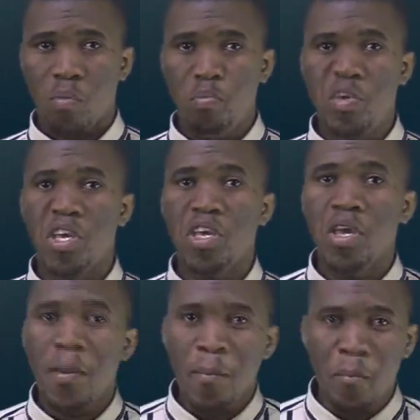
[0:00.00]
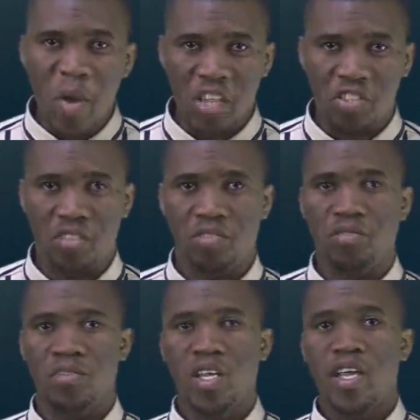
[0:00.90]
be better
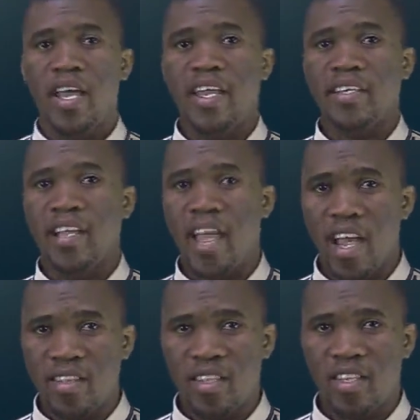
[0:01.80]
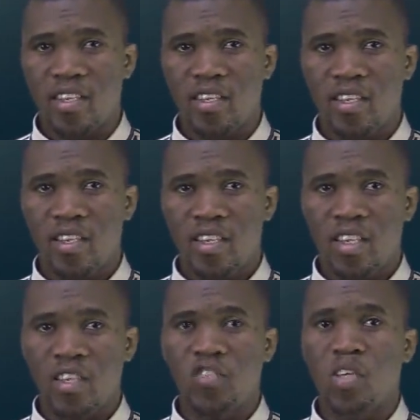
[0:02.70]
and healthy
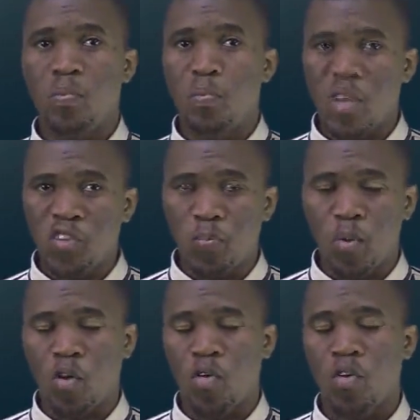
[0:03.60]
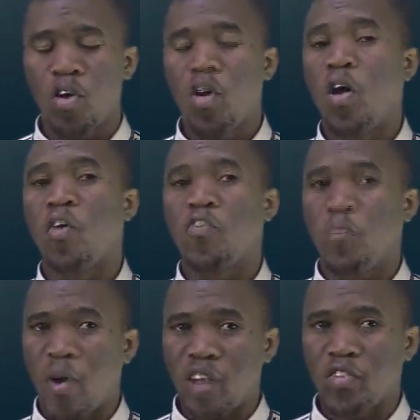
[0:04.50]
is a principle of
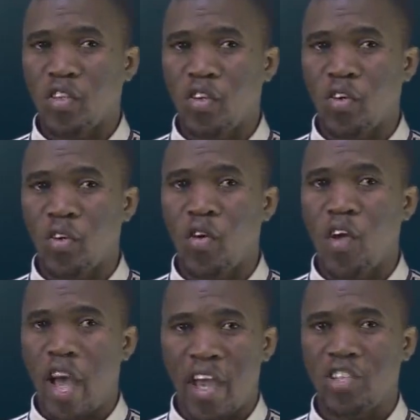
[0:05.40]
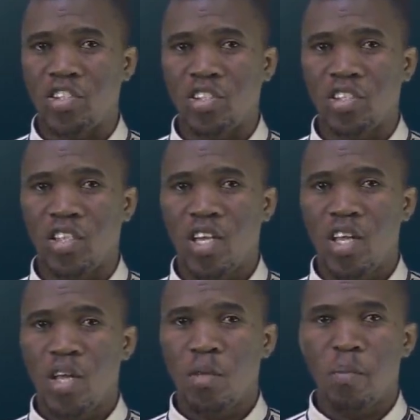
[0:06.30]
personal hygiene.
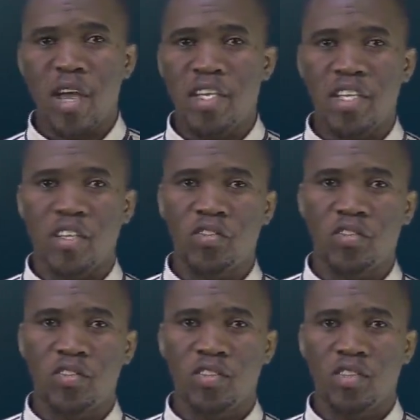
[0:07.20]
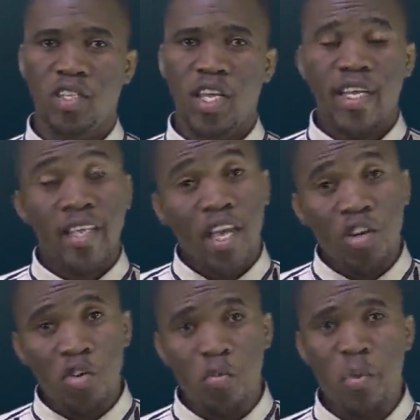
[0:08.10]
My dears, can
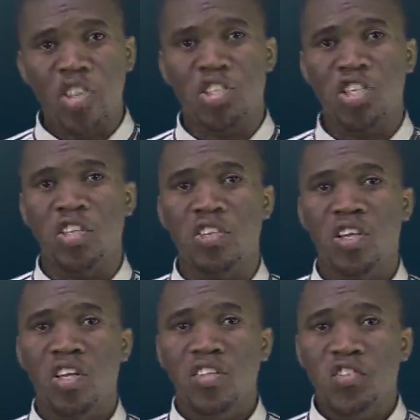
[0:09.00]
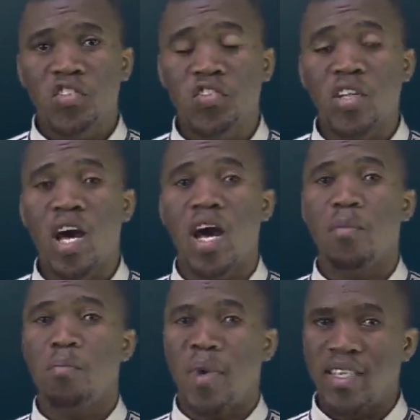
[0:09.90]
you mention
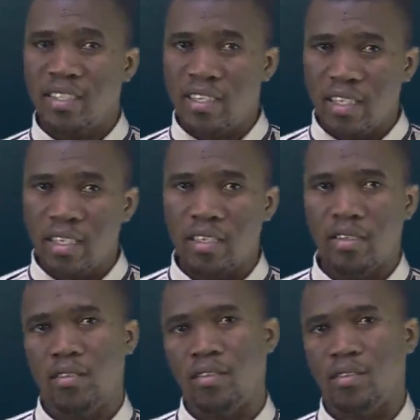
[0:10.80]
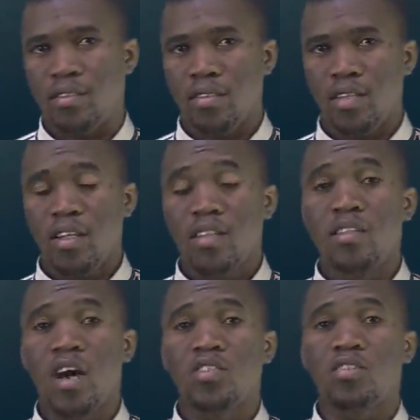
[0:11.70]
some materials
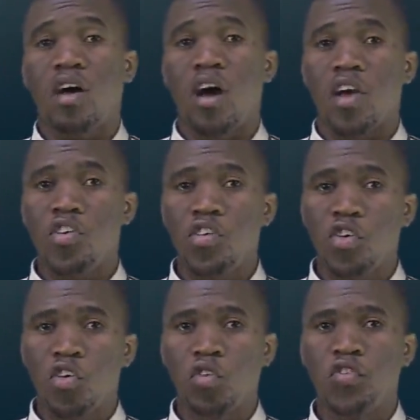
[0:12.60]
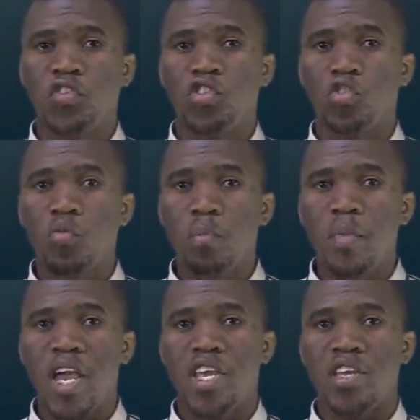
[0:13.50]
that are used to
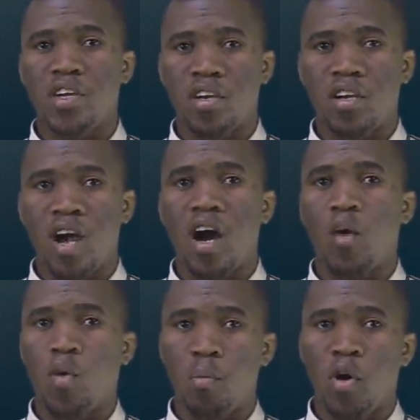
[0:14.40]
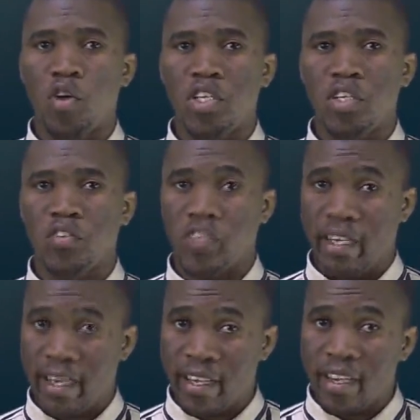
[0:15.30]
make our bodies
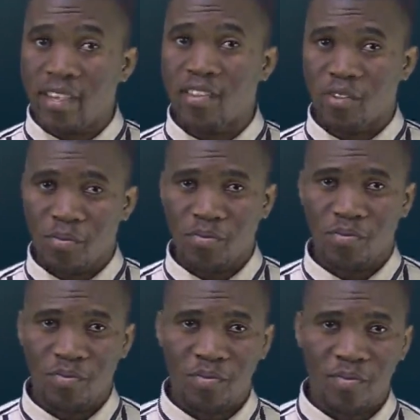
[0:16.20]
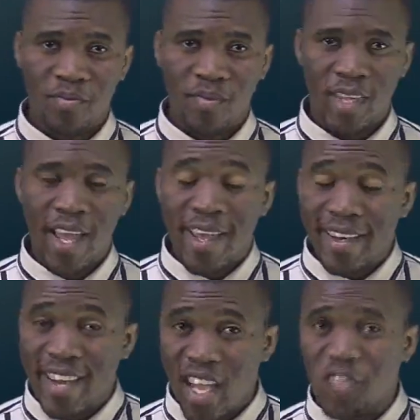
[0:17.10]
clean?
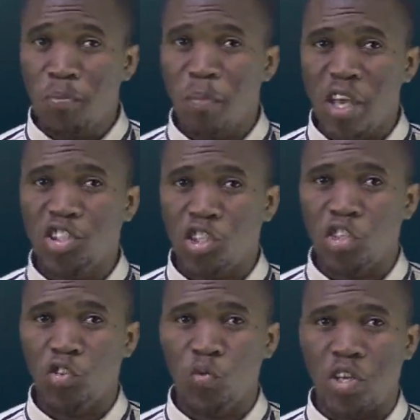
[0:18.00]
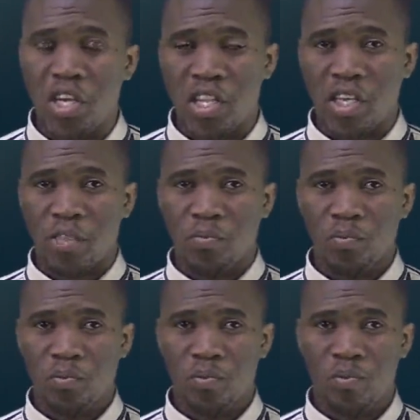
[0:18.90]
Let's mention together
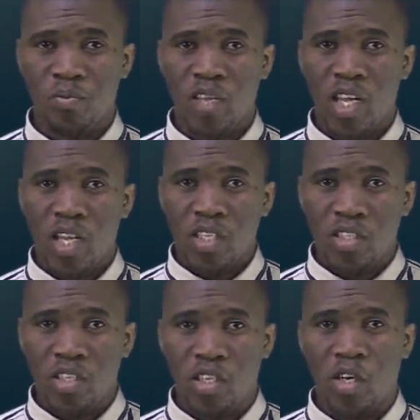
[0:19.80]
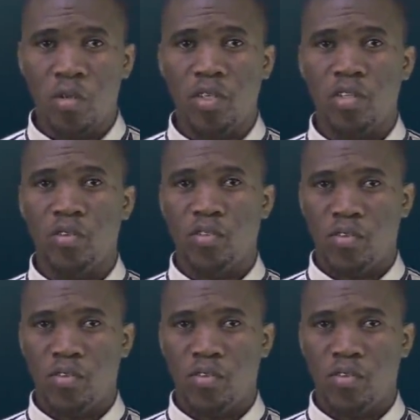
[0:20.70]
towels,